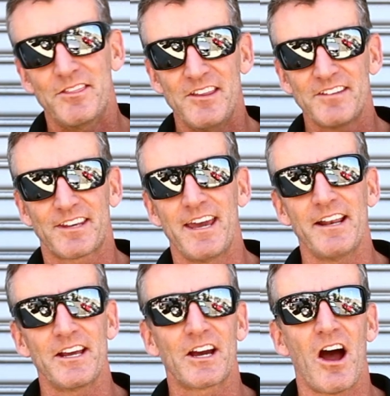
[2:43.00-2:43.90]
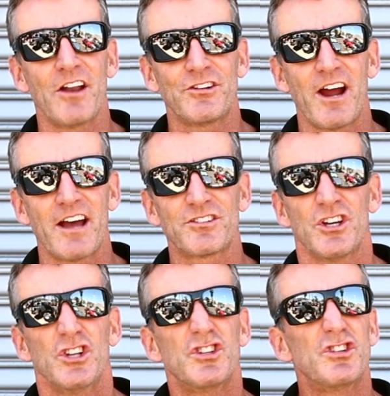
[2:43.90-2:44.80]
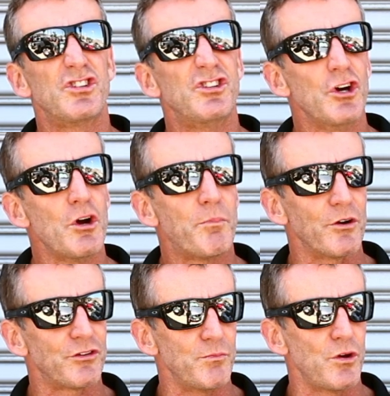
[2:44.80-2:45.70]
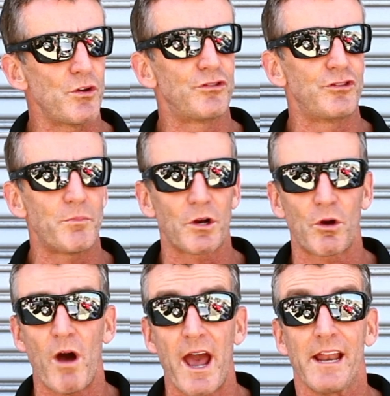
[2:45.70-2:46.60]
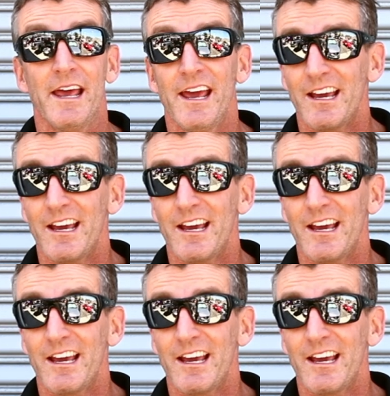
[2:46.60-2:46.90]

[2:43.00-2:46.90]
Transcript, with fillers: This kit, in contrast, super smooth, super quiet.